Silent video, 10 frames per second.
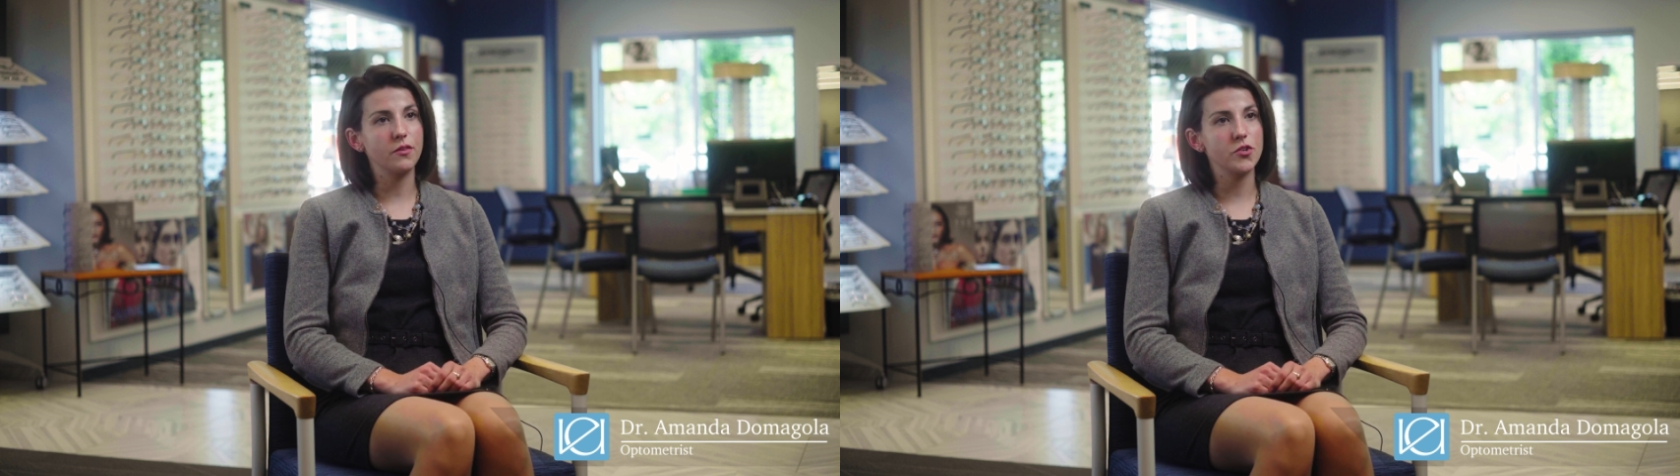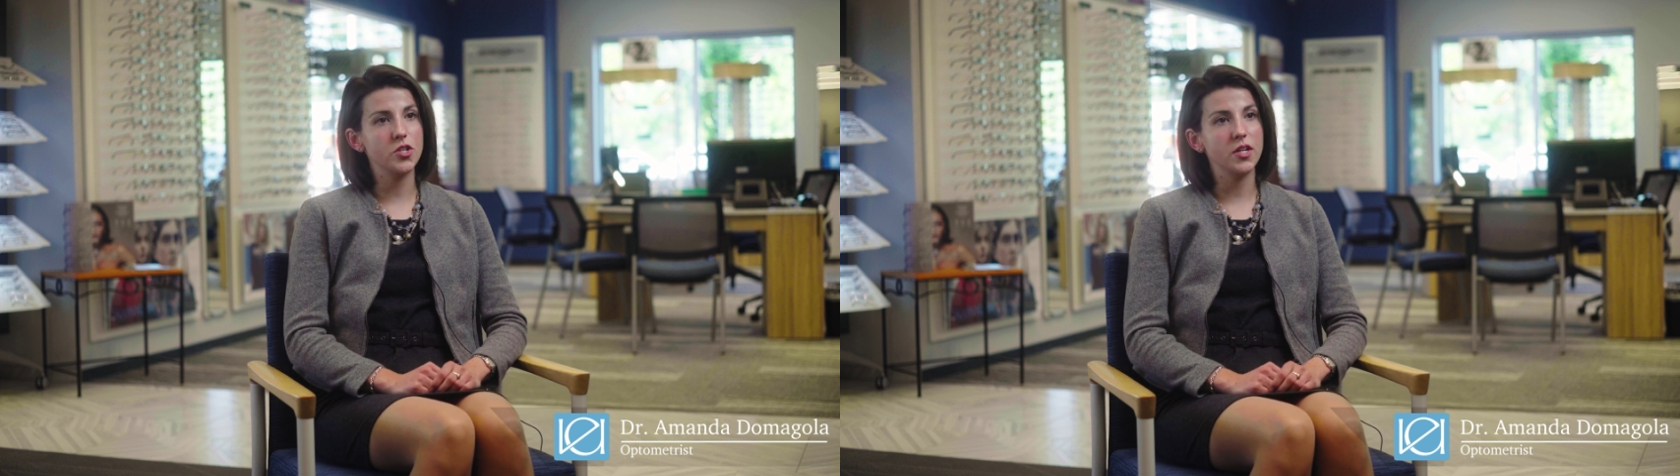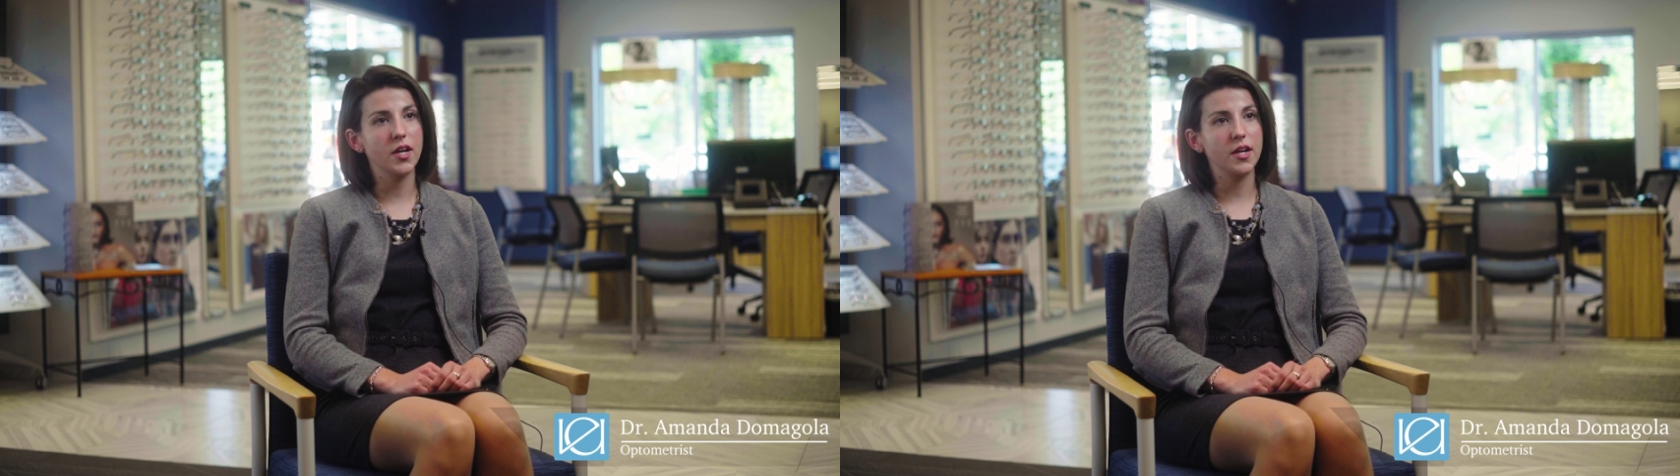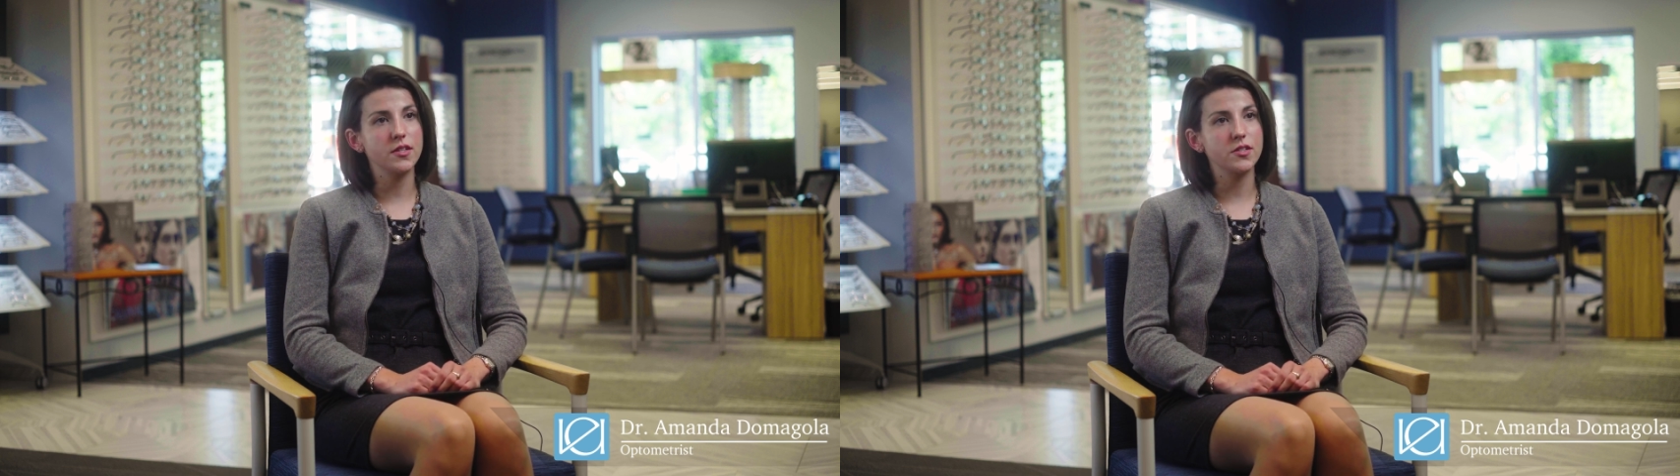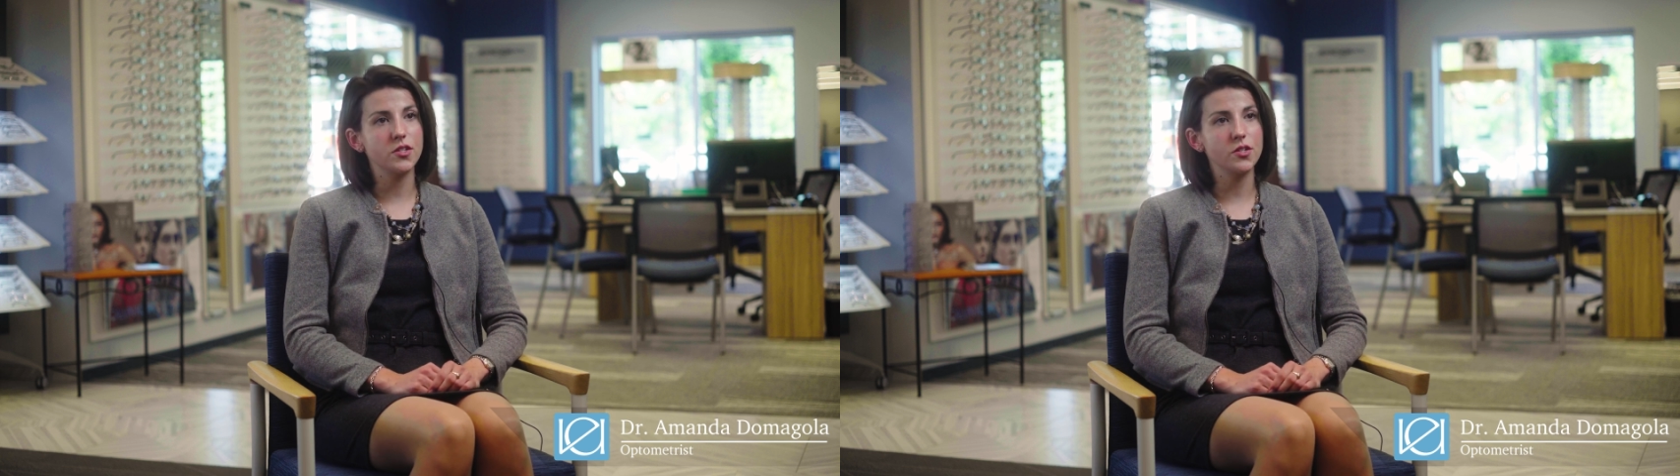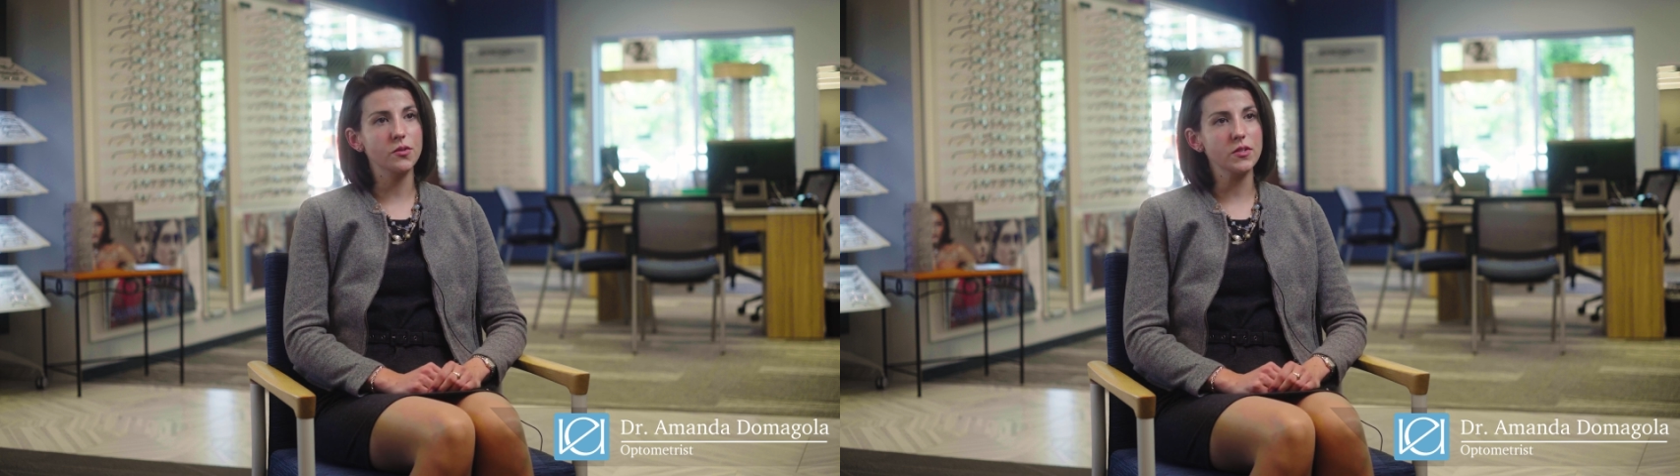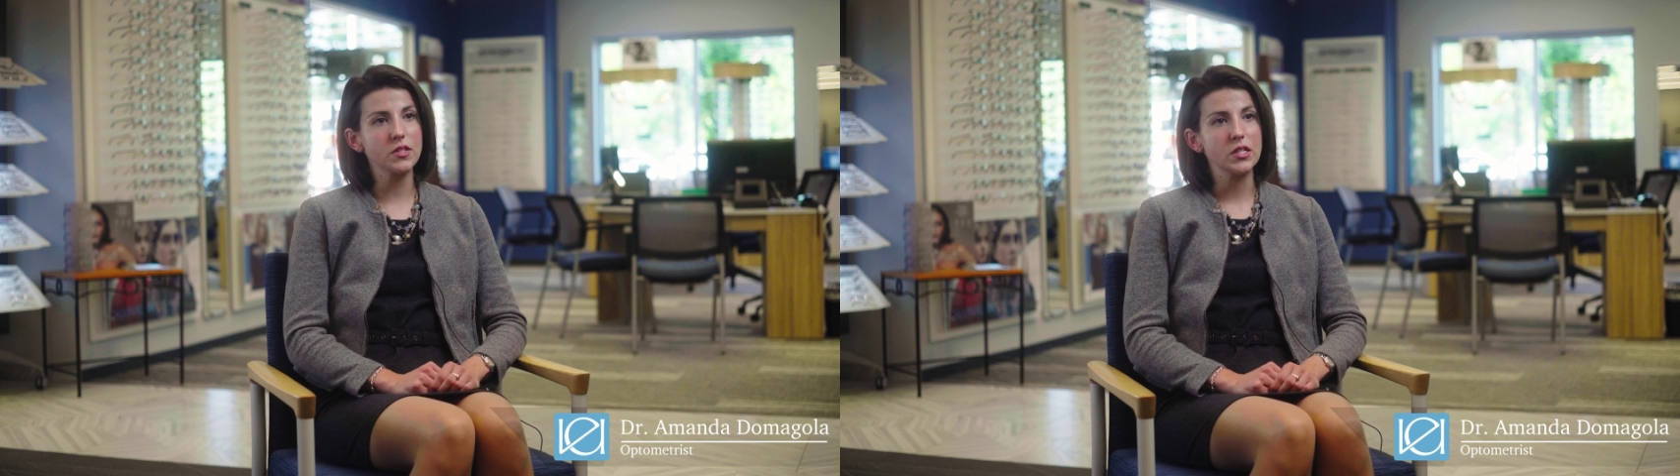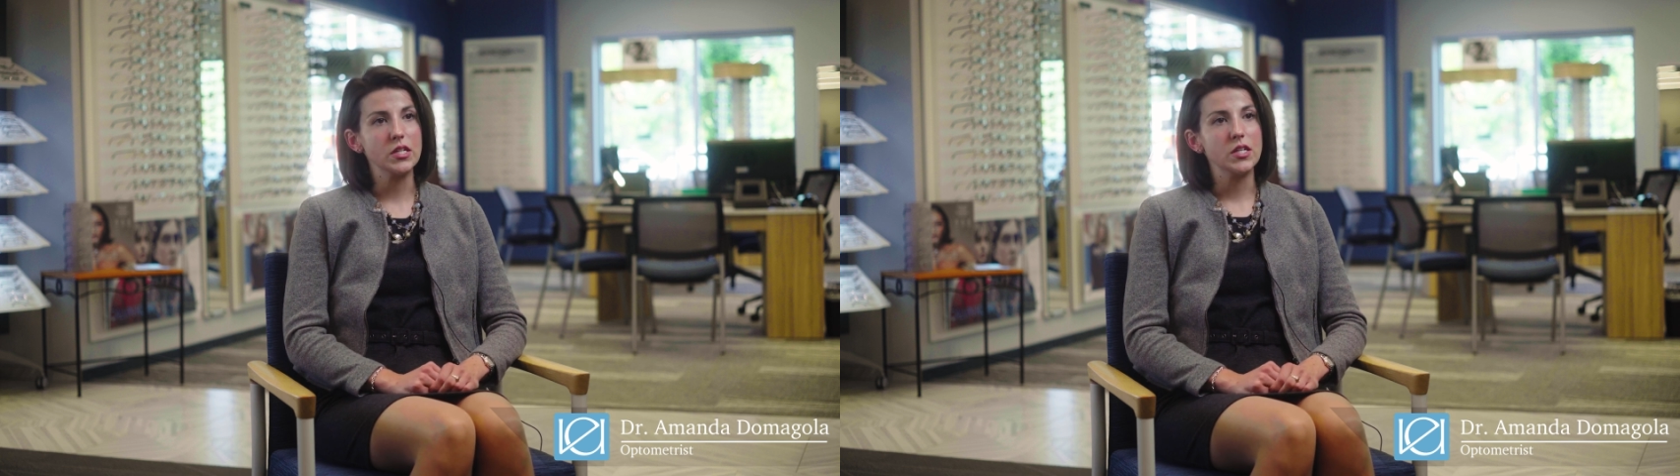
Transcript: at Virginia Eye Institute.